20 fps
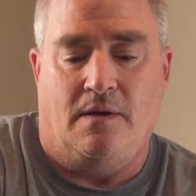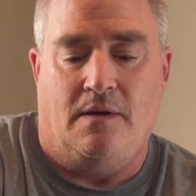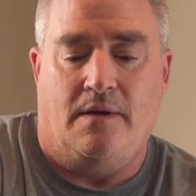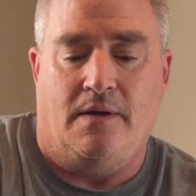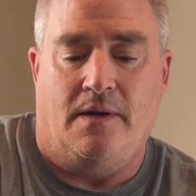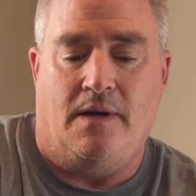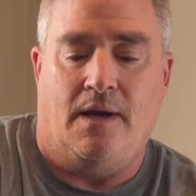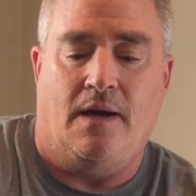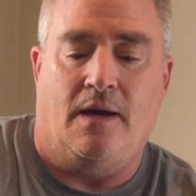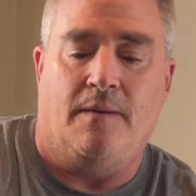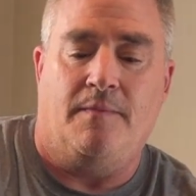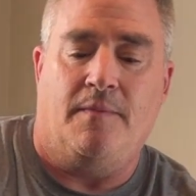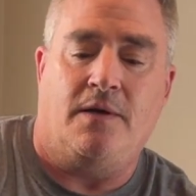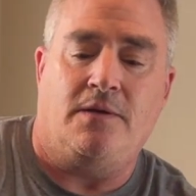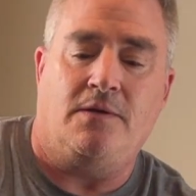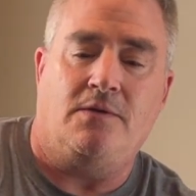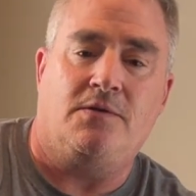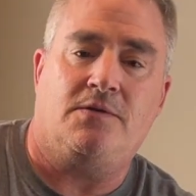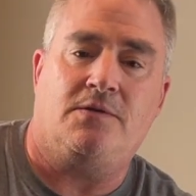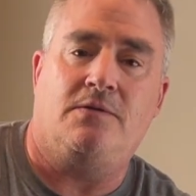Now, I'm not
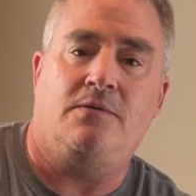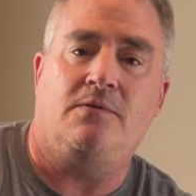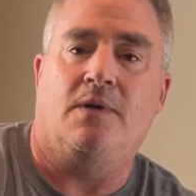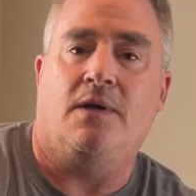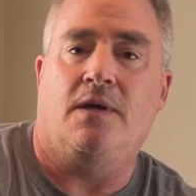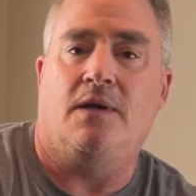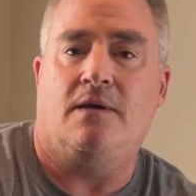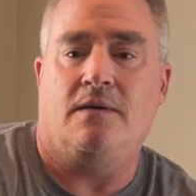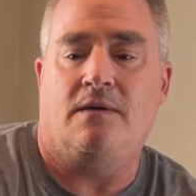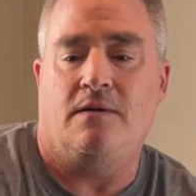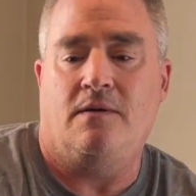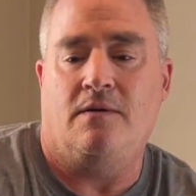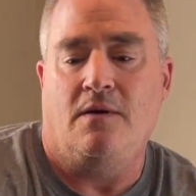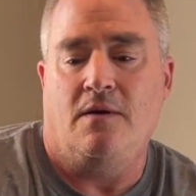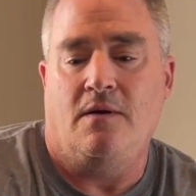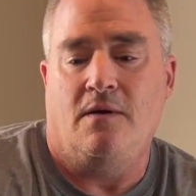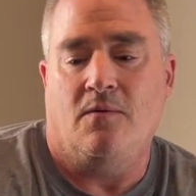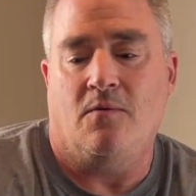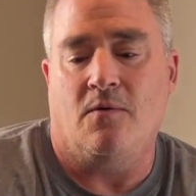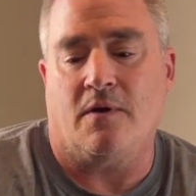used to
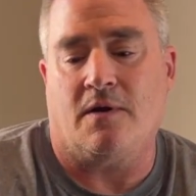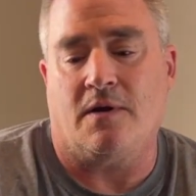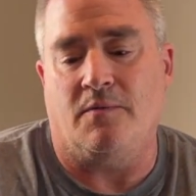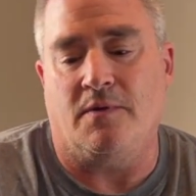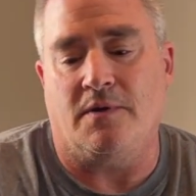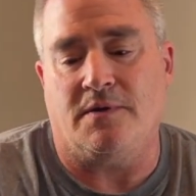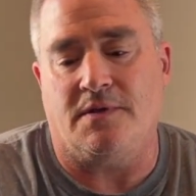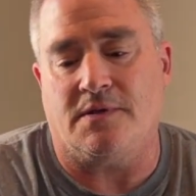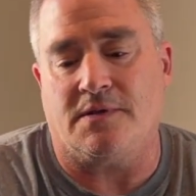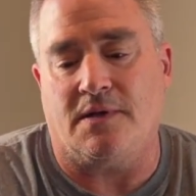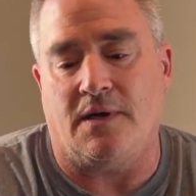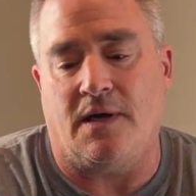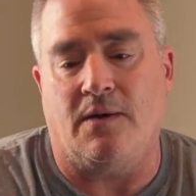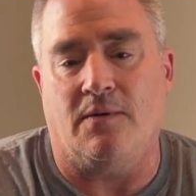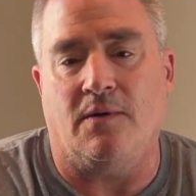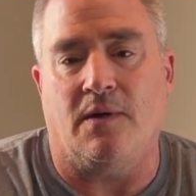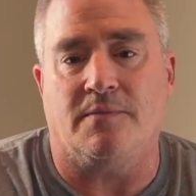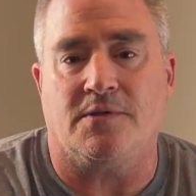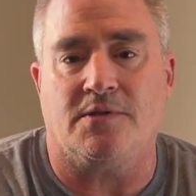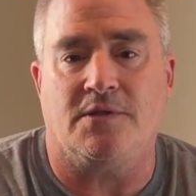working with this guy
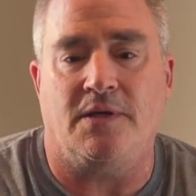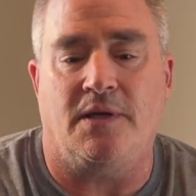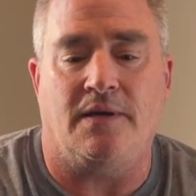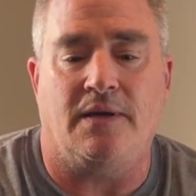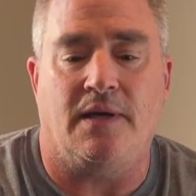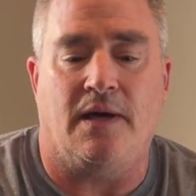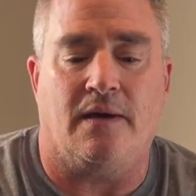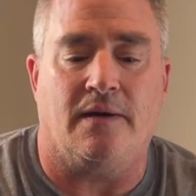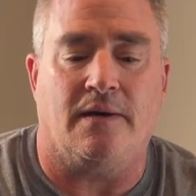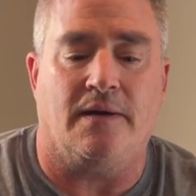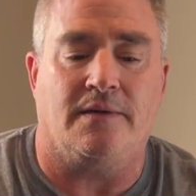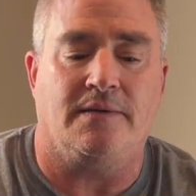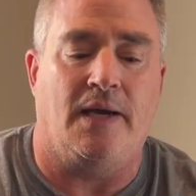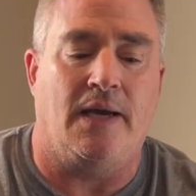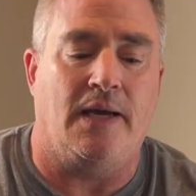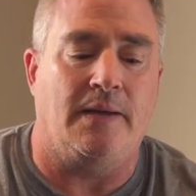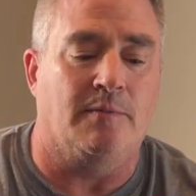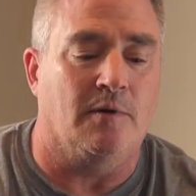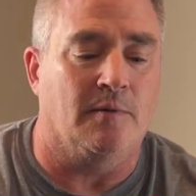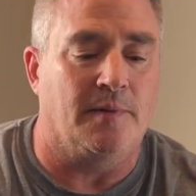while I'm sitting down on a
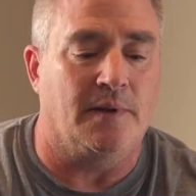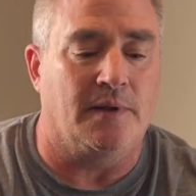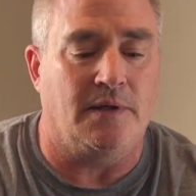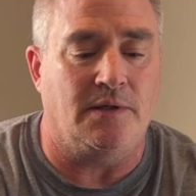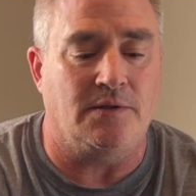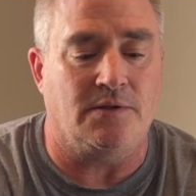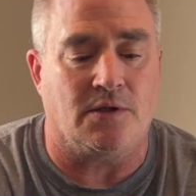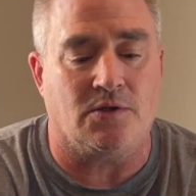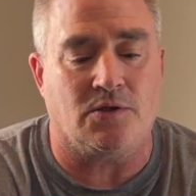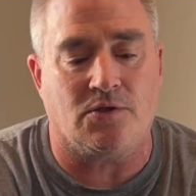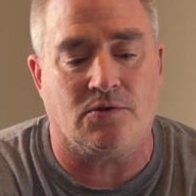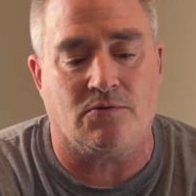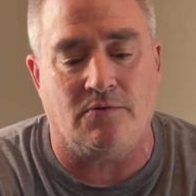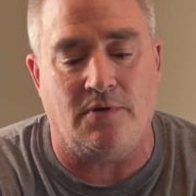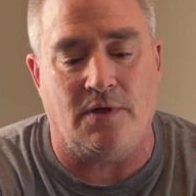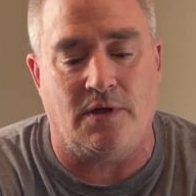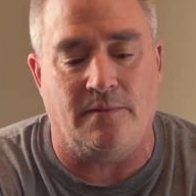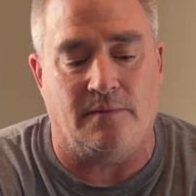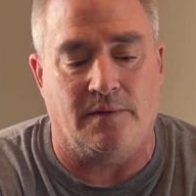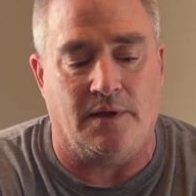table, but he's
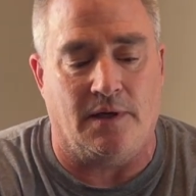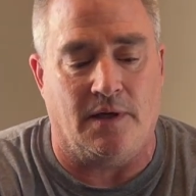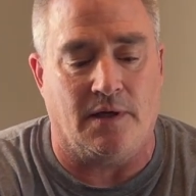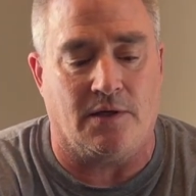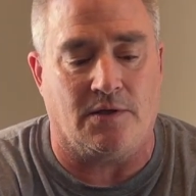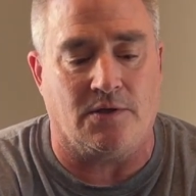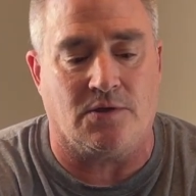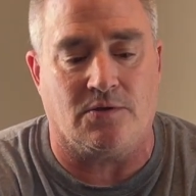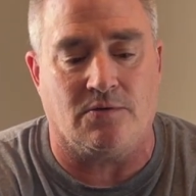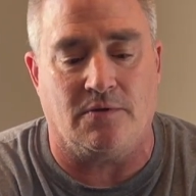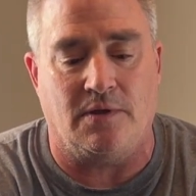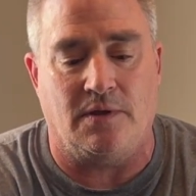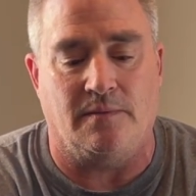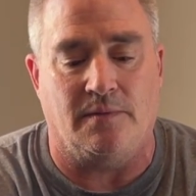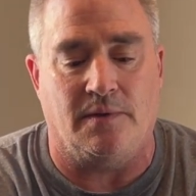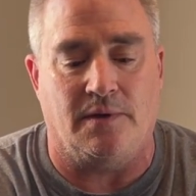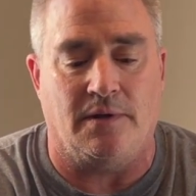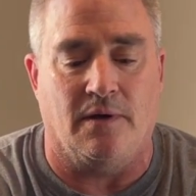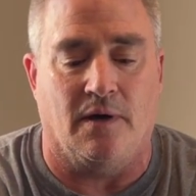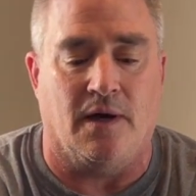
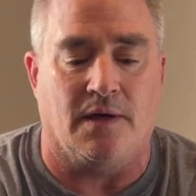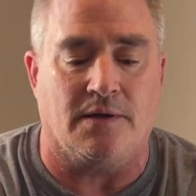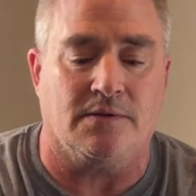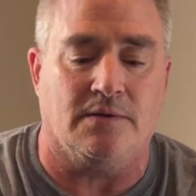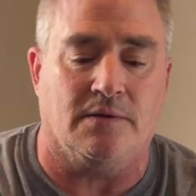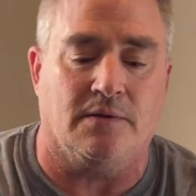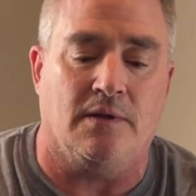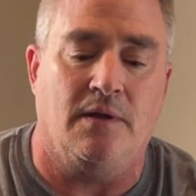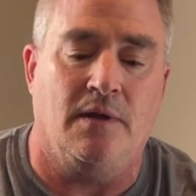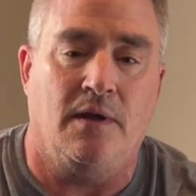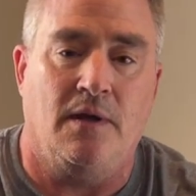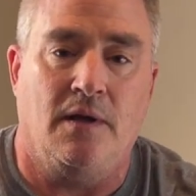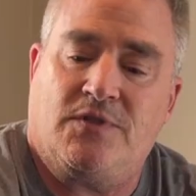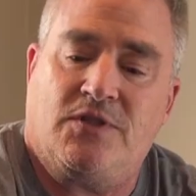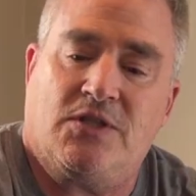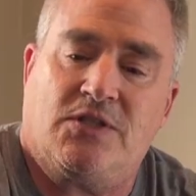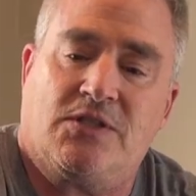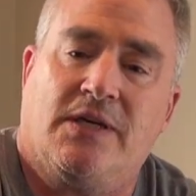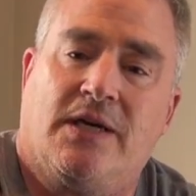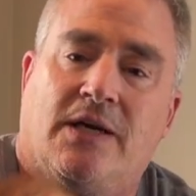extremely docile.
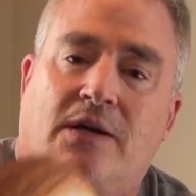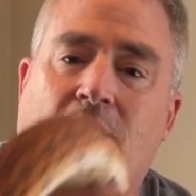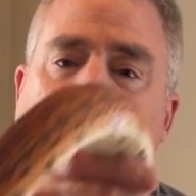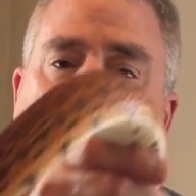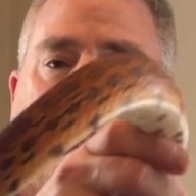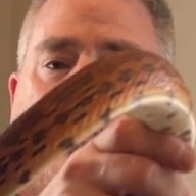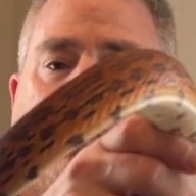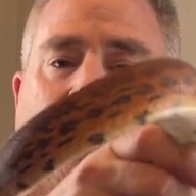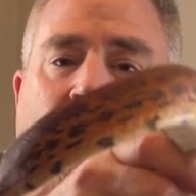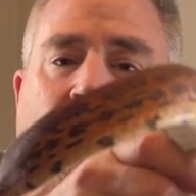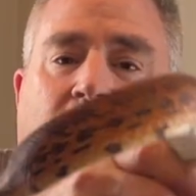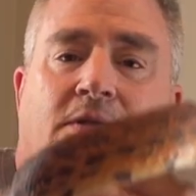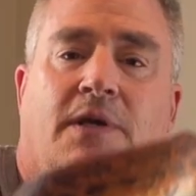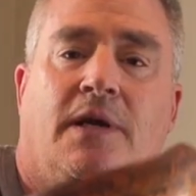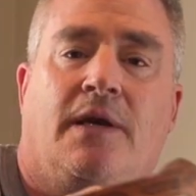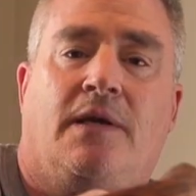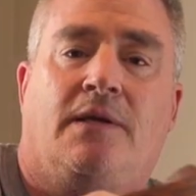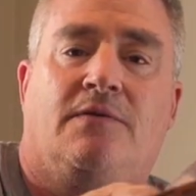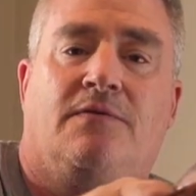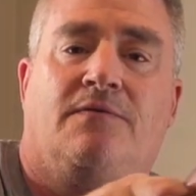Just like all bull
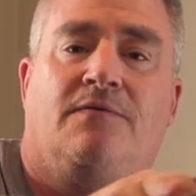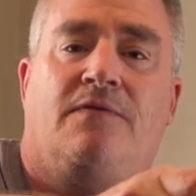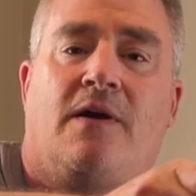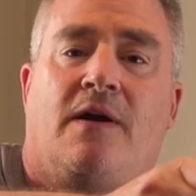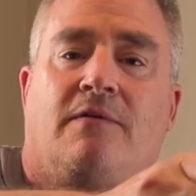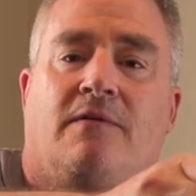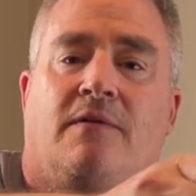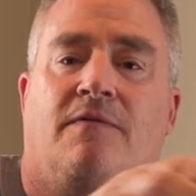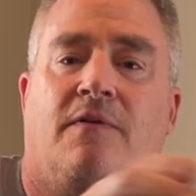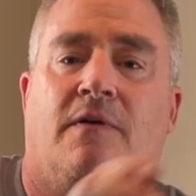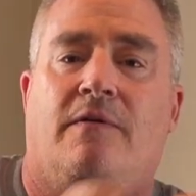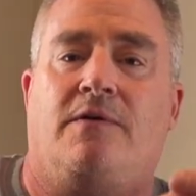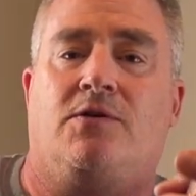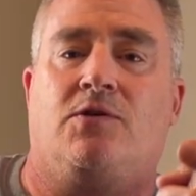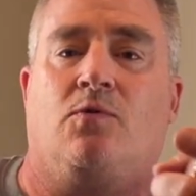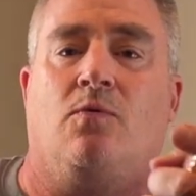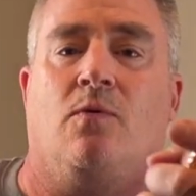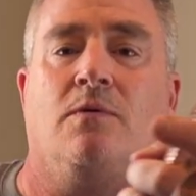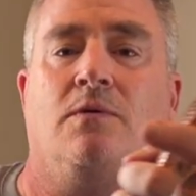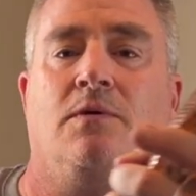snakes, very
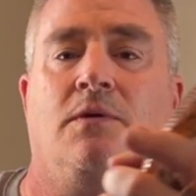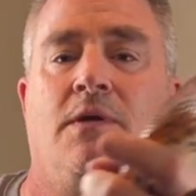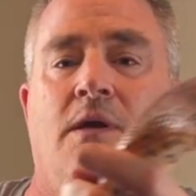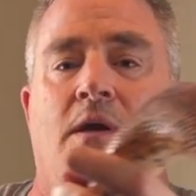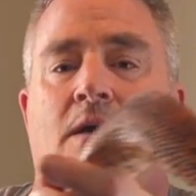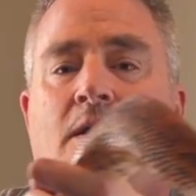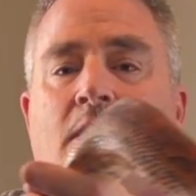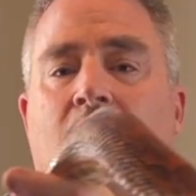squirrely.